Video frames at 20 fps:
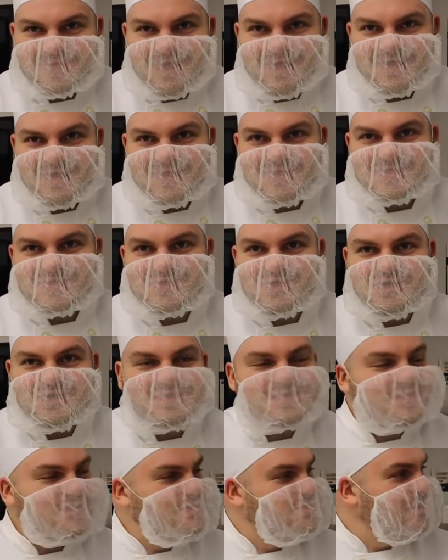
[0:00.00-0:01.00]
I get
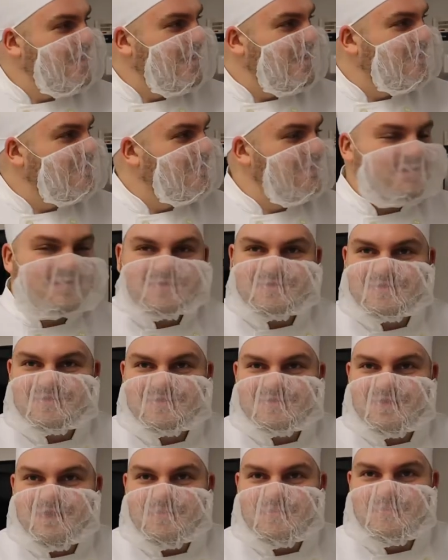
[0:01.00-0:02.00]
32
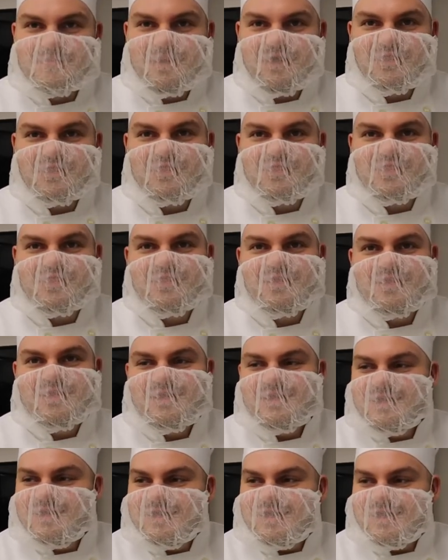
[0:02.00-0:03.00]
hours a month
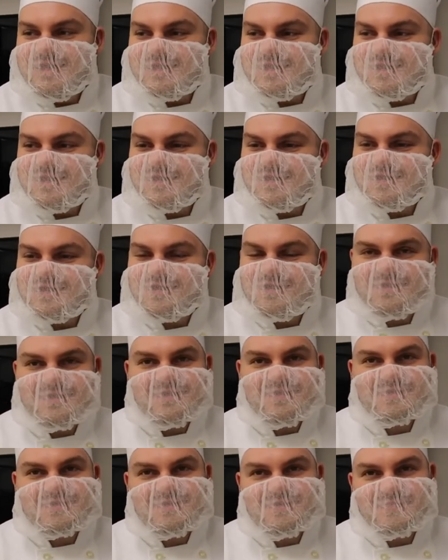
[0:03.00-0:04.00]
in here, and
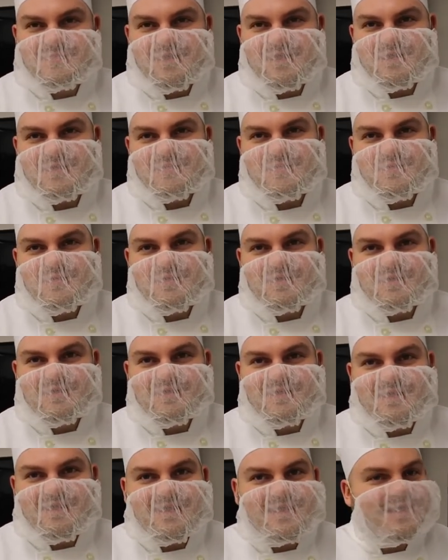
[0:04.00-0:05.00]
I start paying more.
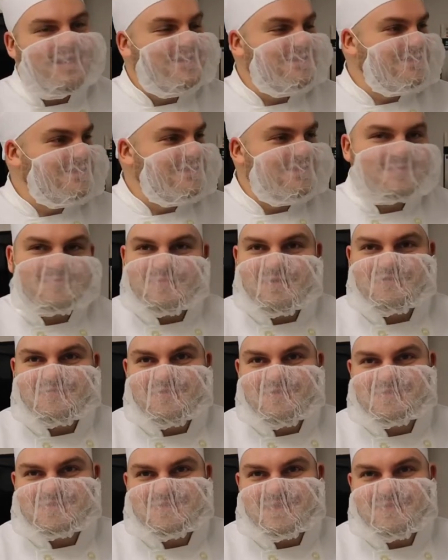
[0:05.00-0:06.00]
And since this is my
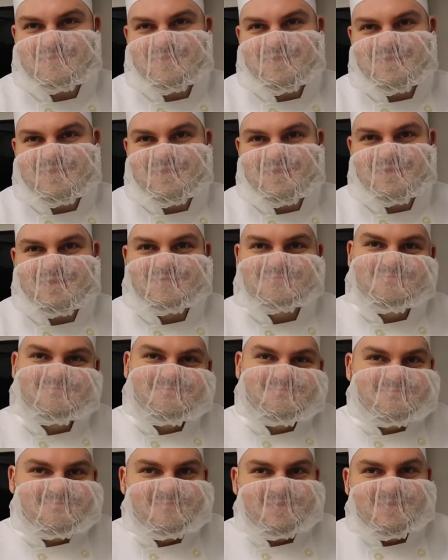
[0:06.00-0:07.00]
first time in here,
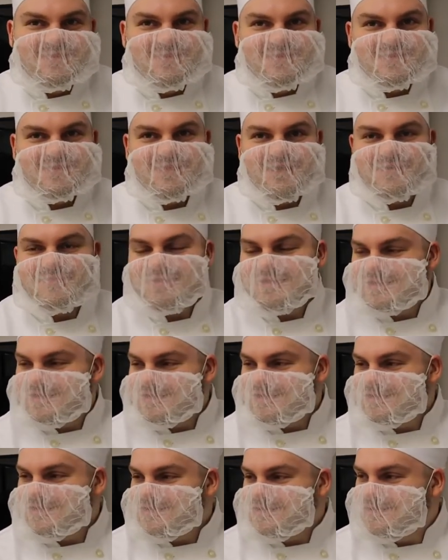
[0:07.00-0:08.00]
not a big
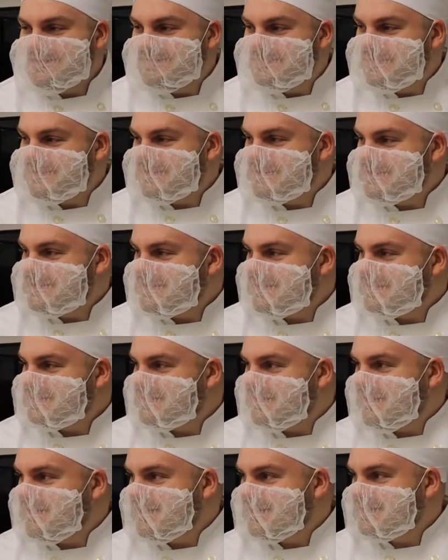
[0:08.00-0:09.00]
deal because
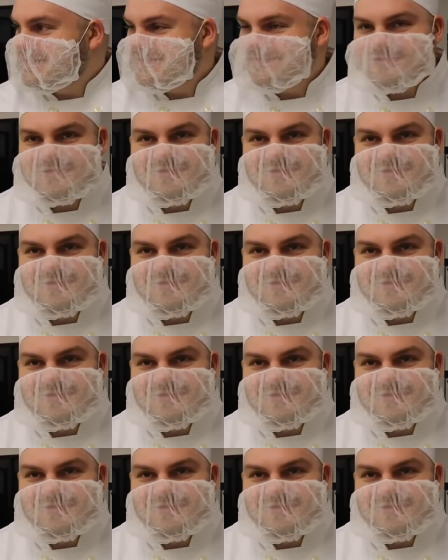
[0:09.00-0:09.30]
I'm not